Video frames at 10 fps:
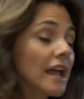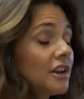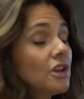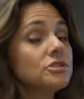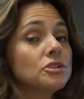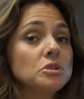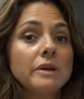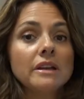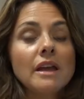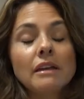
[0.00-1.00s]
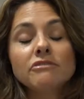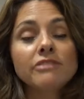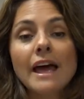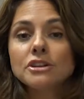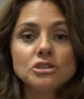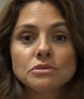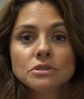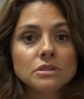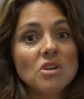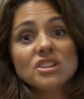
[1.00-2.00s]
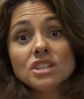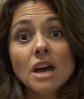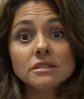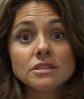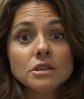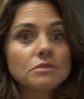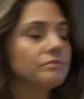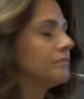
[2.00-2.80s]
I can also do it in flat shoes or socks too.